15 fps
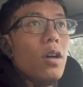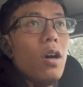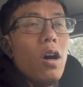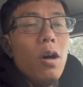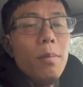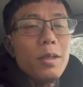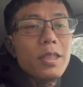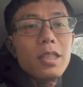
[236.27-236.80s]

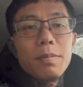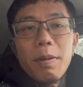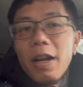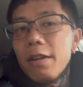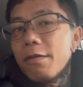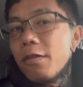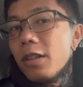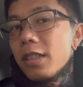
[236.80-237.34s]
Almost as
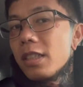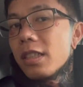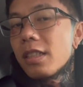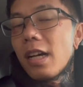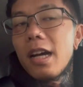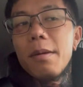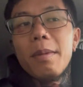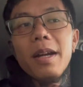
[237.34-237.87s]
painful as the
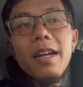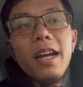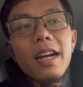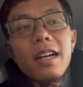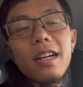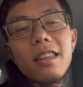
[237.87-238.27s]
side of my neck.